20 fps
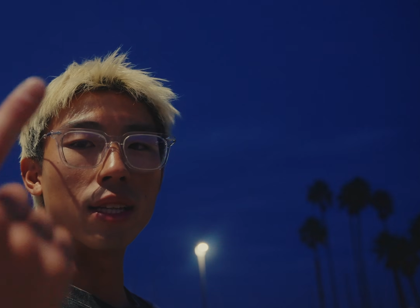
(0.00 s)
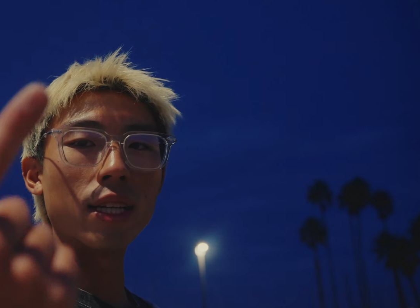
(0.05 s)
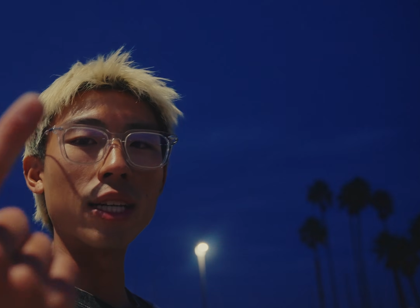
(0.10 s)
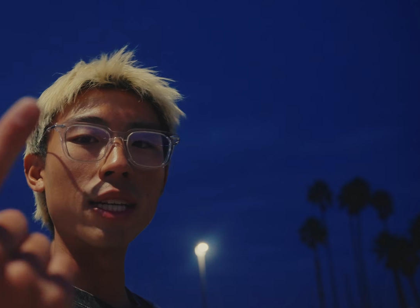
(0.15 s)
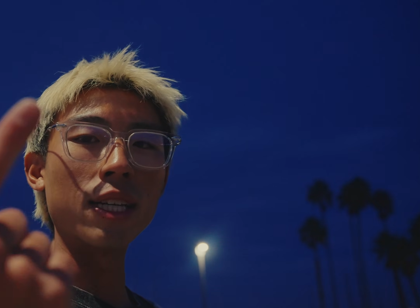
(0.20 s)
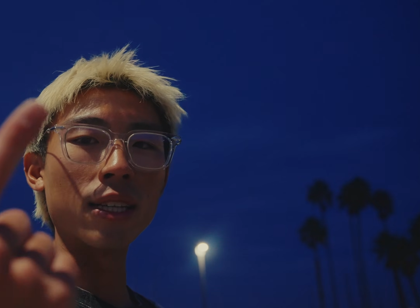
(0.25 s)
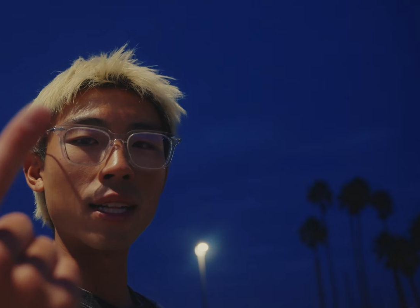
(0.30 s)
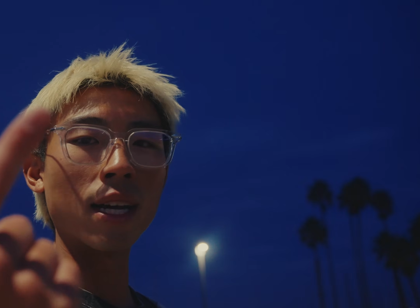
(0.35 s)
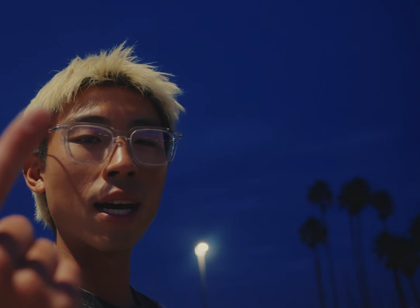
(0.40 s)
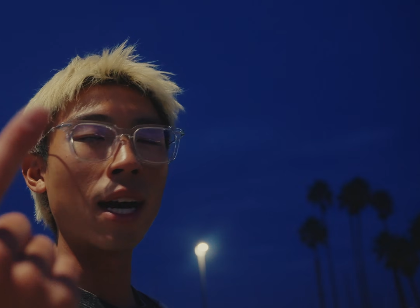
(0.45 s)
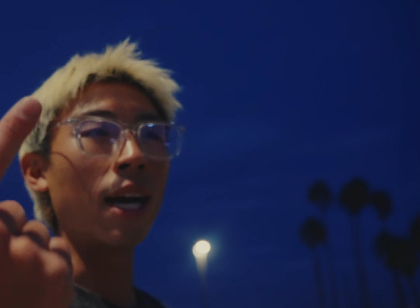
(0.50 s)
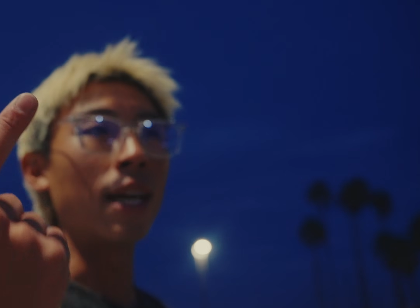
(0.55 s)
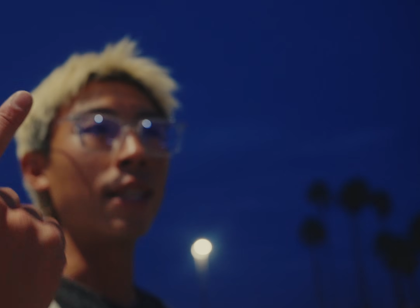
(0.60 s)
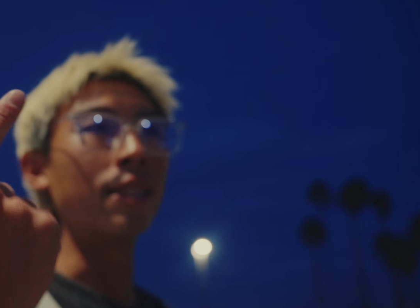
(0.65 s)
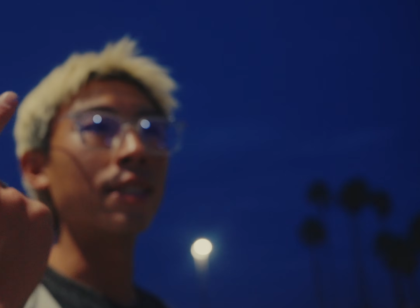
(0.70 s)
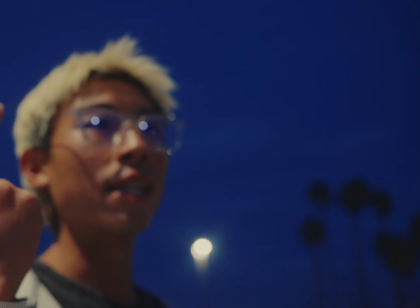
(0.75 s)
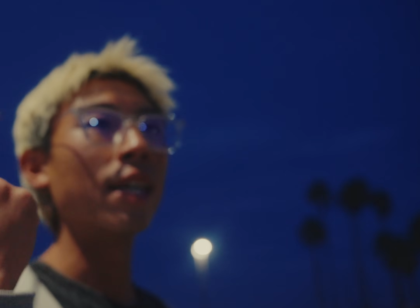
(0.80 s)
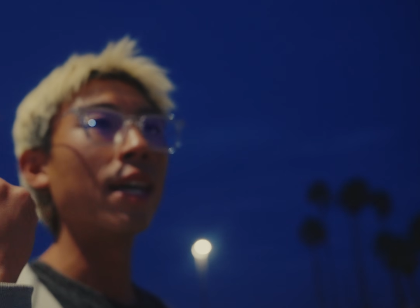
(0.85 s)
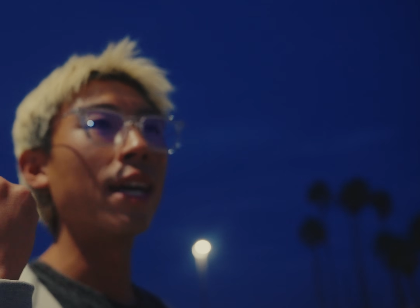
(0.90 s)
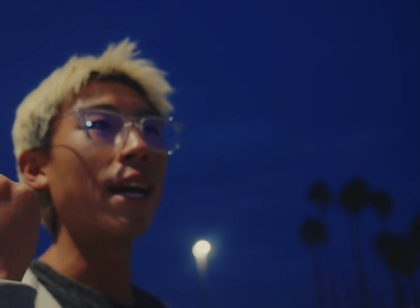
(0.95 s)
leading
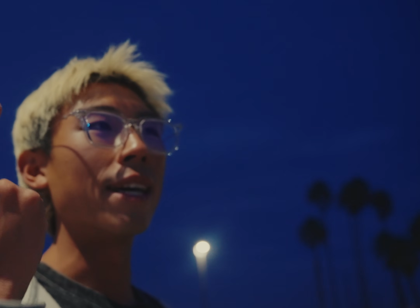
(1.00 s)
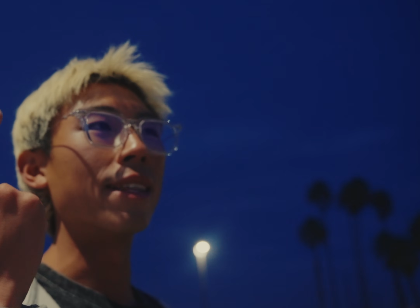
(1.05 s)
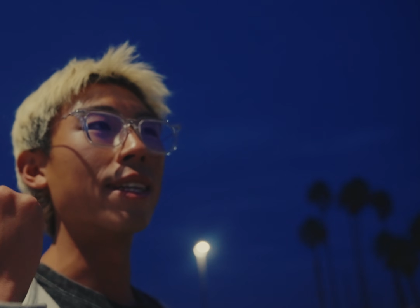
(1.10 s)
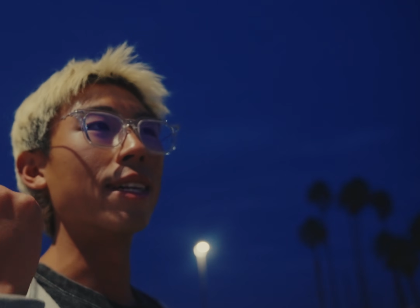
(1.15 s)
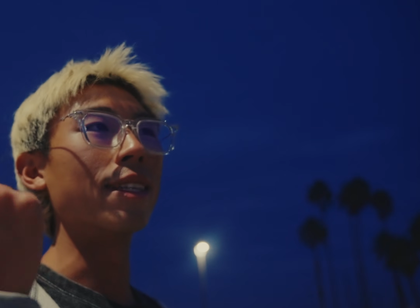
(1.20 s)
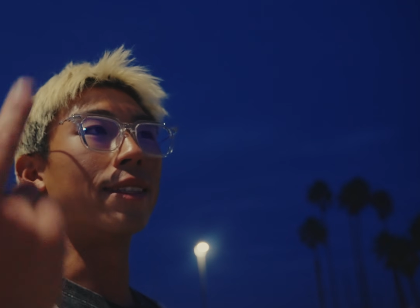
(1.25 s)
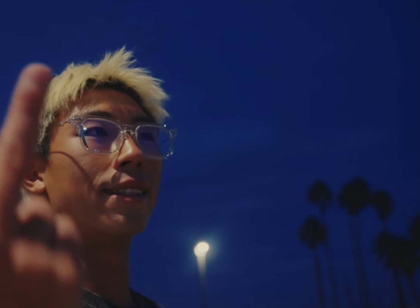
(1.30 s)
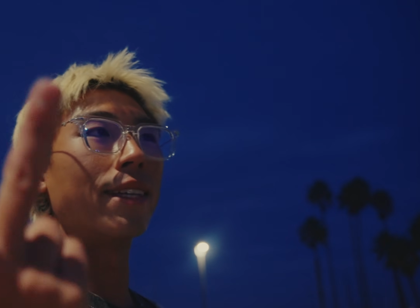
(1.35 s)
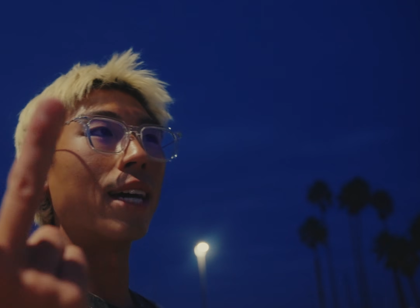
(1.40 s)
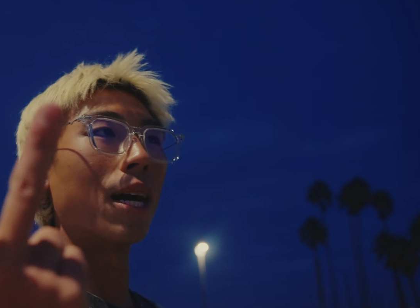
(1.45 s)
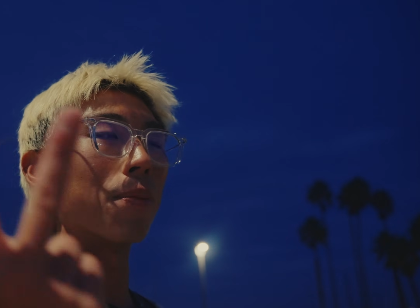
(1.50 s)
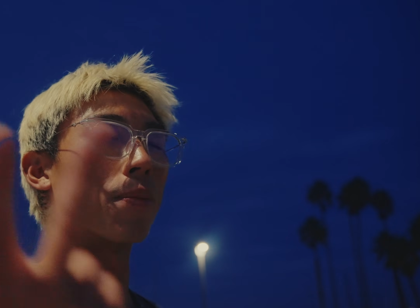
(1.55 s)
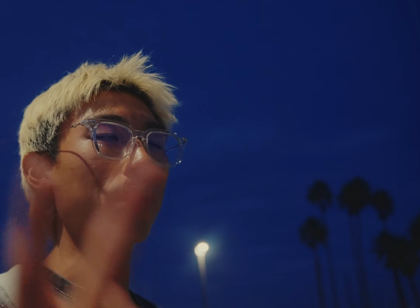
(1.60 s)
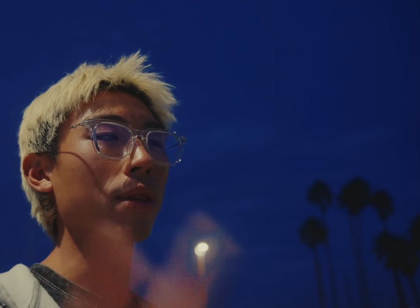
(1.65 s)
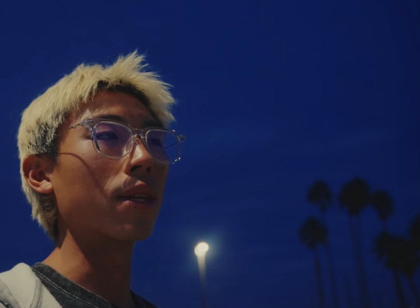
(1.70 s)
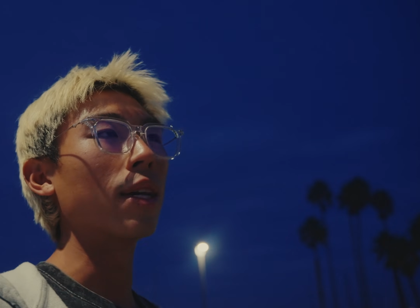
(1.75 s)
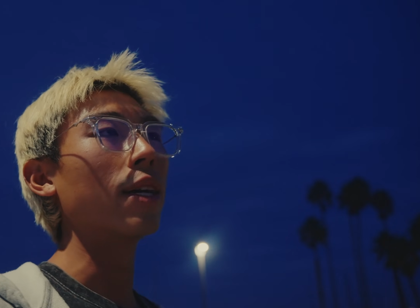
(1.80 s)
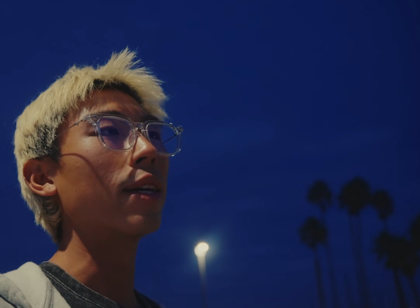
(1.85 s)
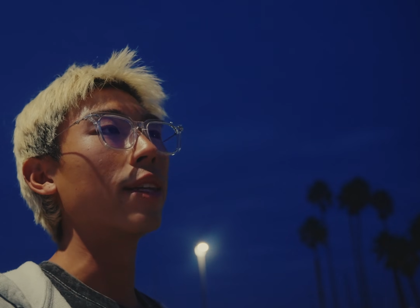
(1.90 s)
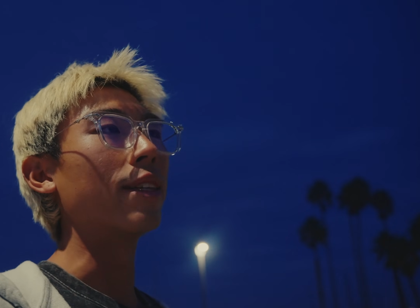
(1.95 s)
lines, and then depth.
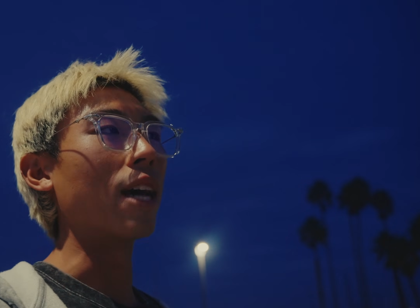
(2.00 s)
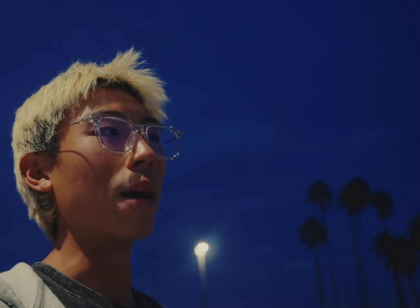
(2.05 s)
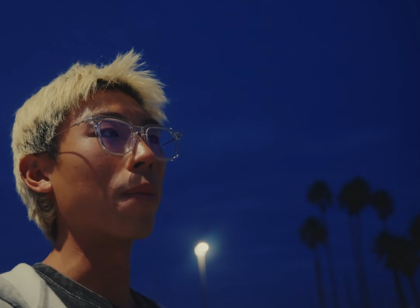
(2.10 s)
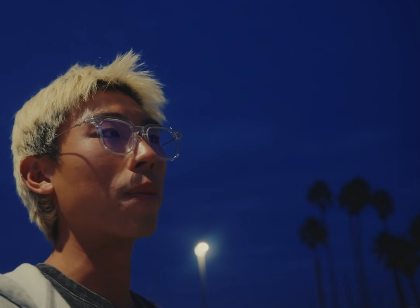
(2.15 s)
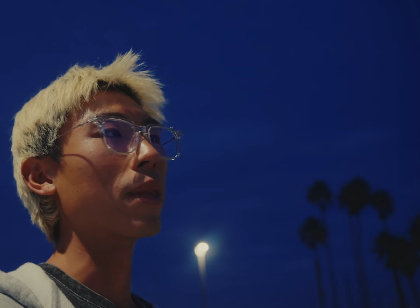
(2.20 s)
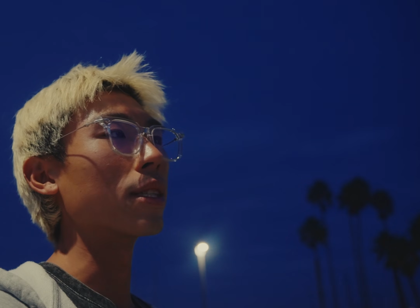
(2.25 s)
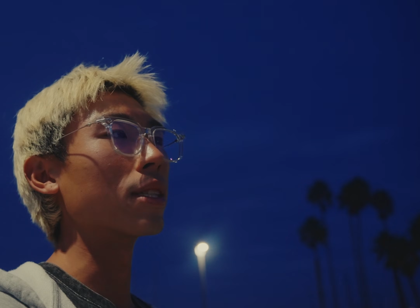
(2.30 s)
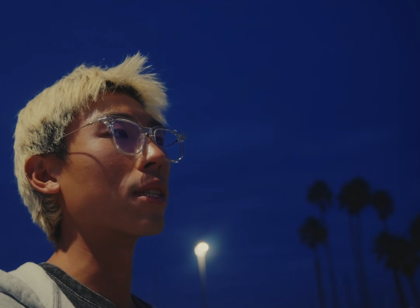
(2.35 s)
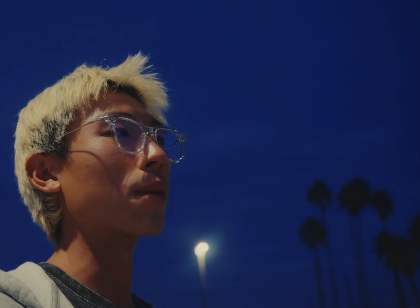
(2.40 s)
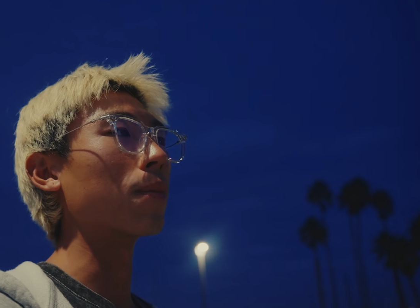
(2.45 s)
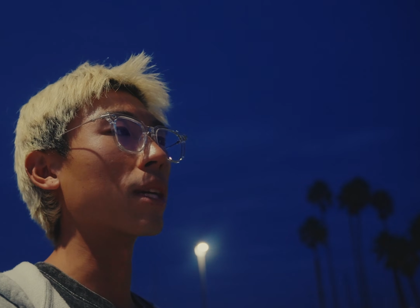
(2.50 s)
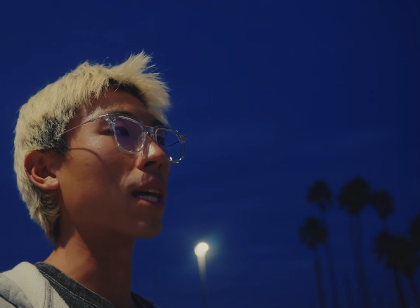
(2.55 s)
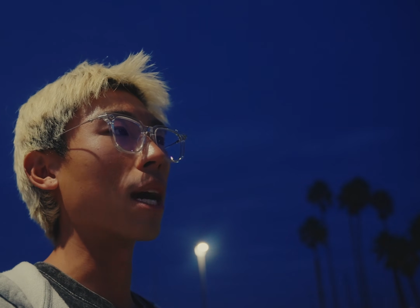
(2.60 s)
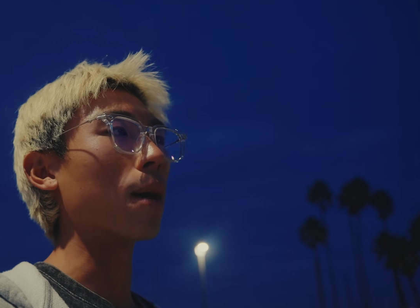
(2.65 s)
Depth is something